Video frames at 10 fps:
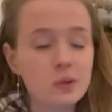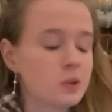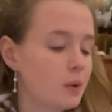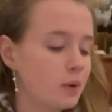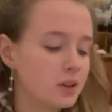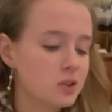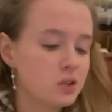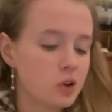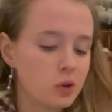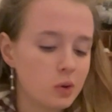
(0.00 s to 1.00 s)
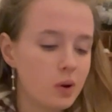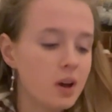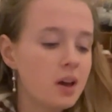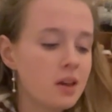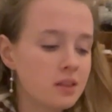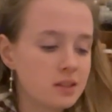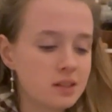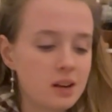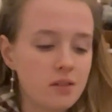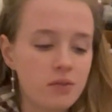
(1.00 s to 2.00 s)
So I wanted to show you the
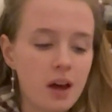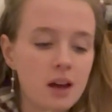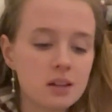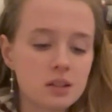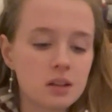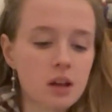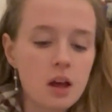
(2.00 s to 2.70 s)
state of that.